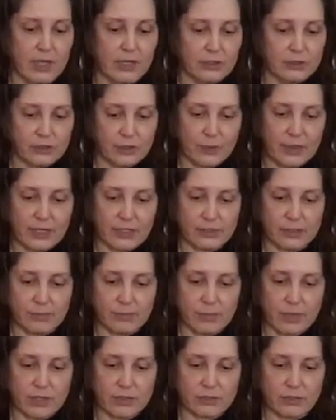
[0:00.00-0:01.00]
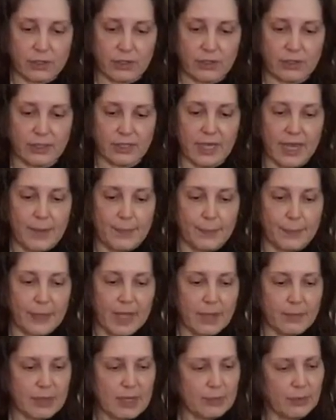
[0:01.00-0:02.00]
So it is a muscle,
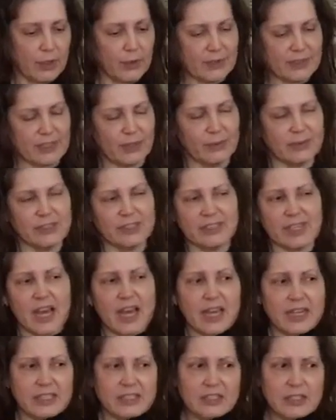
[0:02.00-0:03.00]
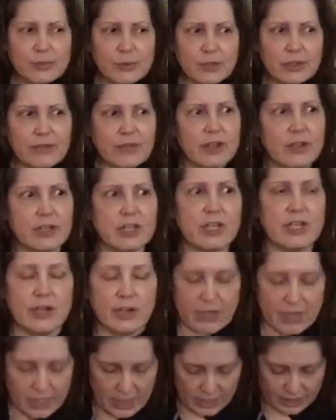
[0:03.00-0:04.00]
and people always say, well, it's kind of somewhere around
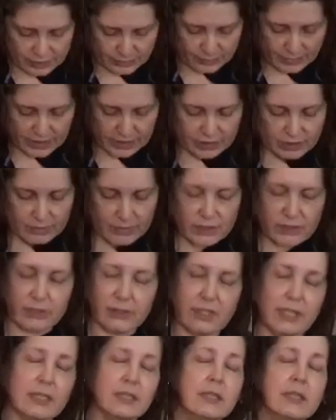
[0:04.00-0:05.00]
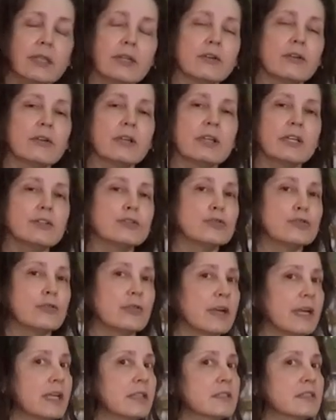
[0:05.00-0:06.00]
here. It is, but it's a muscle that literally
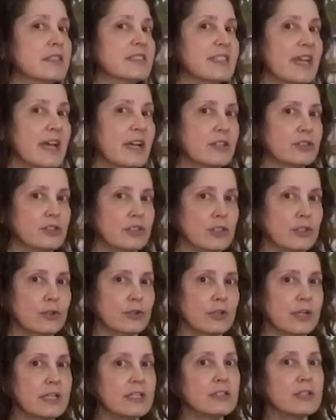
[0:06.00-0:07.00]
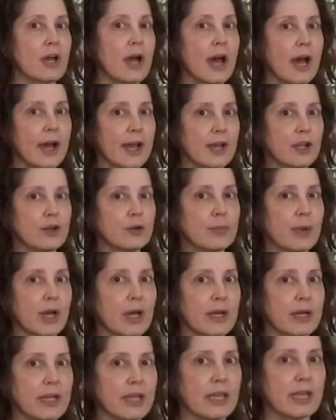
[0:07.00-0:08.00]
transects your entire
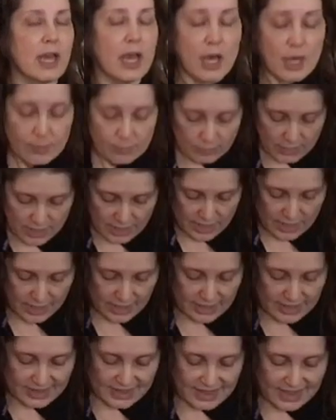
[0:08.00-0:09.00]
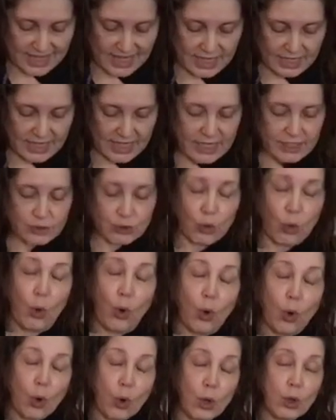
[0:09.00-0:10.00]
body, meaning that it's
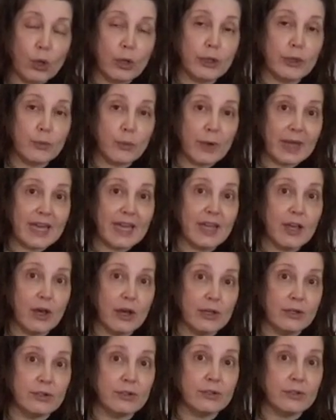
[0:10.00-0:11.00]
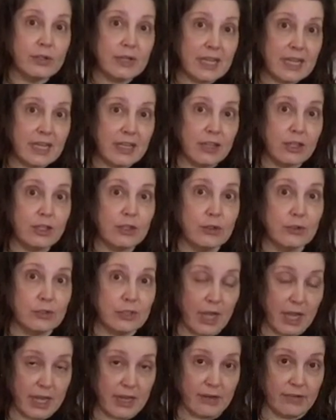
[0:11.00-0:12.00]
all the way underneath your
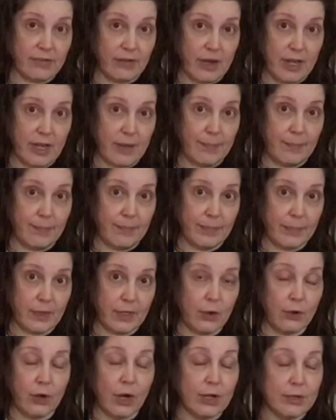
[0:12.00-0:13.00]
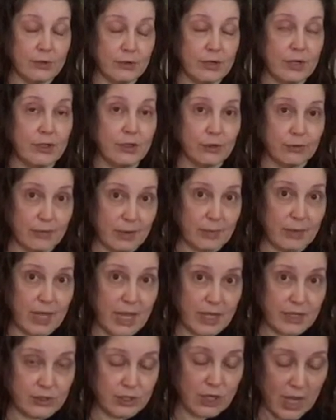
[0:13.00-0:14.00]
diaphragm, or underneath your rib
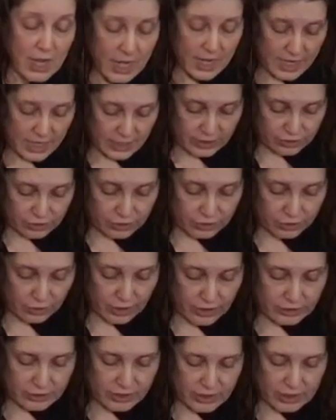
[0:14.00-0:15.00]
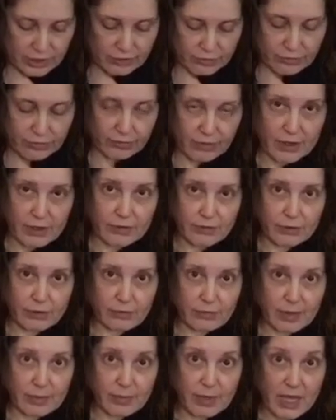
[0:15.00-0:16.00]
cage. It starts at the front of the
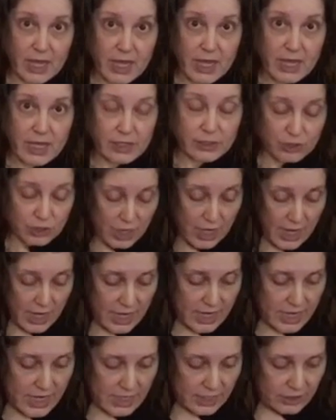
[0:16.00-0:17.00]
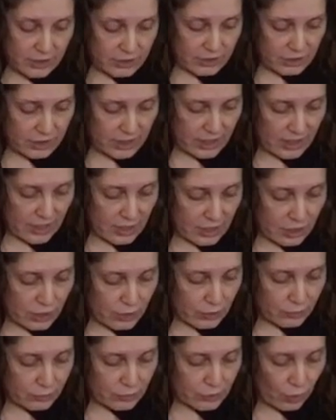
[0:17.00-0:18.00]
rib cage, it
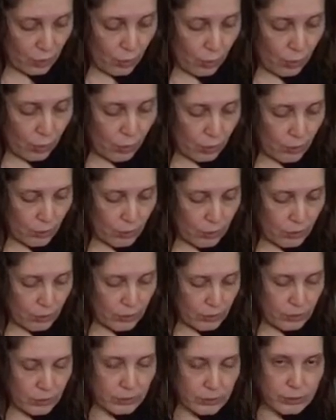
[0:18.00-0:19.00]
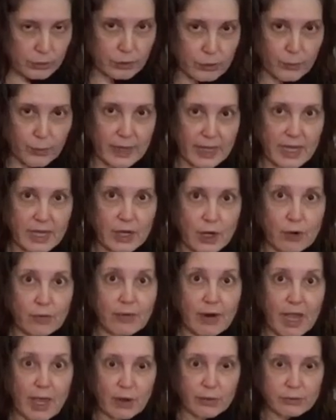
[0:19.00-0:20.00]
continues all the way
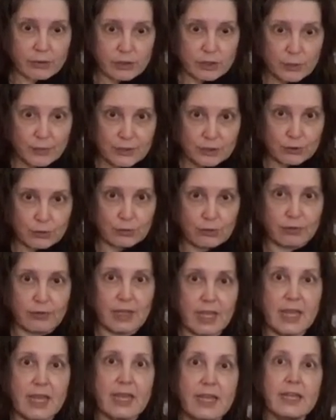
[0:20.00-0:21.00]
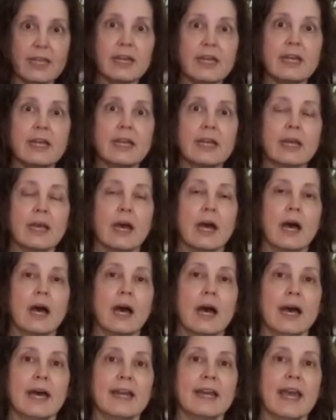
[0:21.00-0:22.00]
around. So it's creating
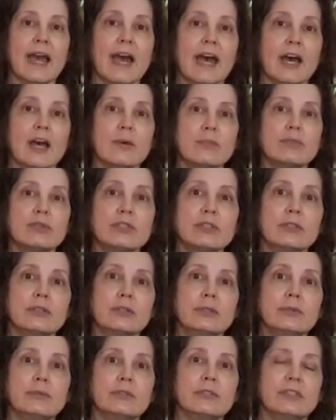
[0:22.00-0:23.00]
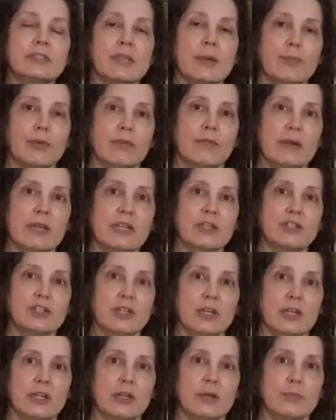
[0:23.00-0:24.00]
an absolute
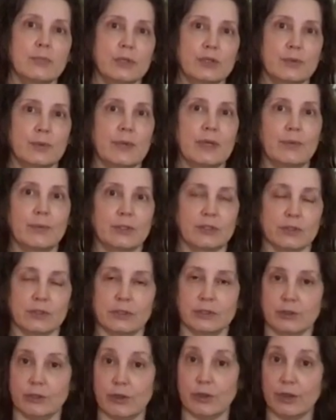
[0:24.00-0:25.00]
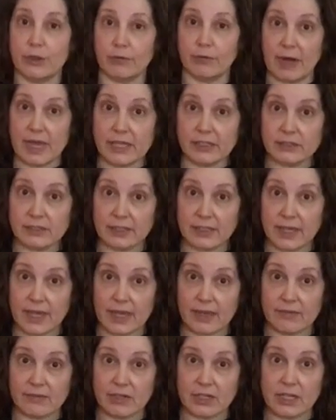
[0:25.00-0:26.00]
separation between what's called your thoracic
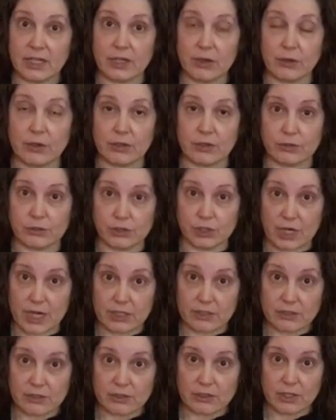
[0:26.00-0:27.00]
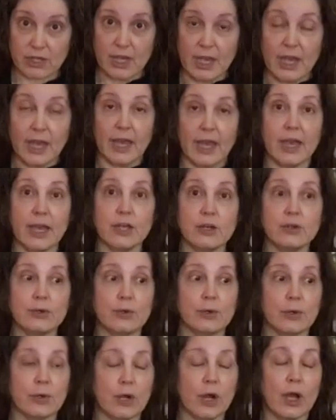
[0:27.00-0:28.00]
cavity or your chest and
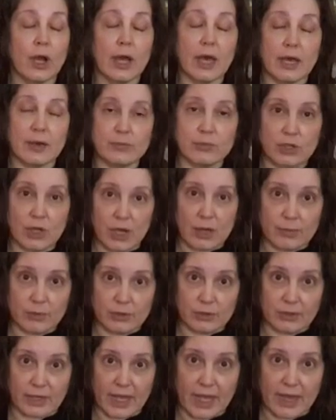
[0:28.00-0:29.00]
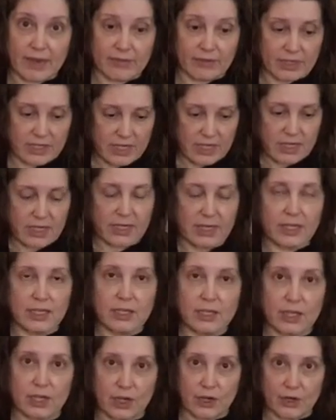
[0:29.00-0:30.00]
your abdominal cavity
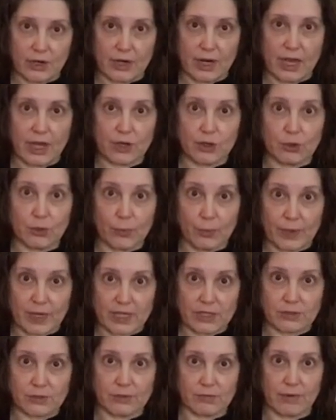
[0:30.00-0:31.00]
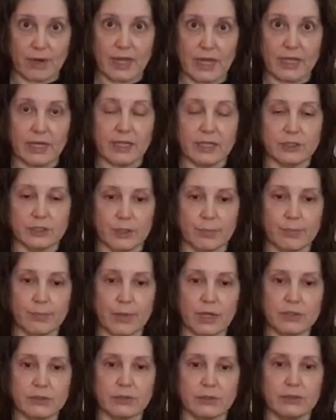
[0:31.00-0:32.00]
here at your waist, right? It's a
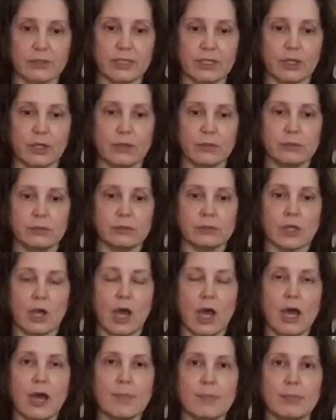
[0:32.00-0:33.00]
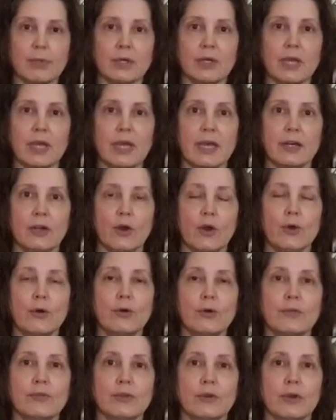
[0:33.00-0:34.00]
muscle that goes up and
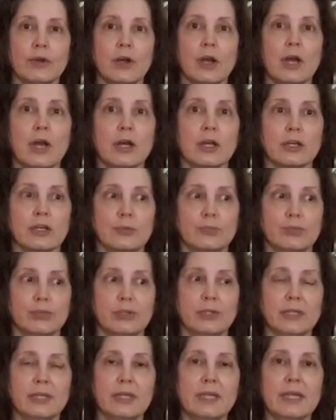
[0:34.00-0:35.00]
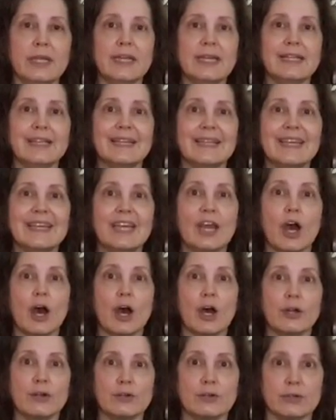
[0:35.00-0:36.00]
over completely
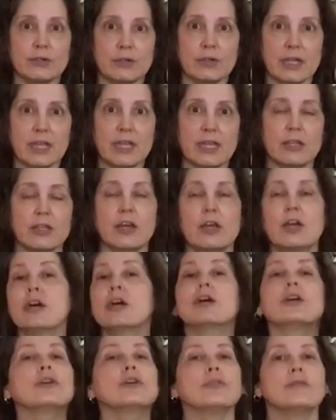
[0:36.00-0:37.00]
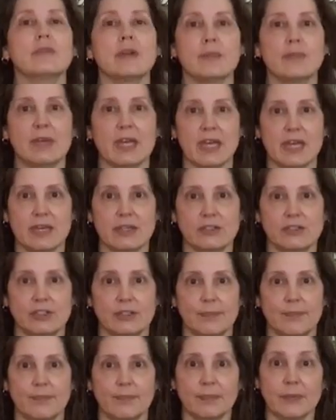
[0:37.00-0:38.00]
underneath your rib cage,
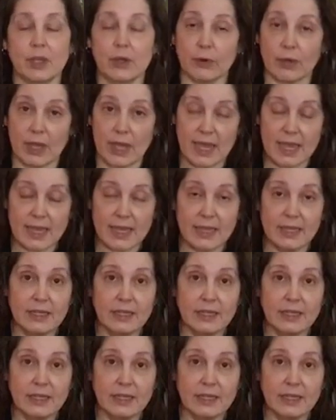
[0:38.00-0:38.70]
okay?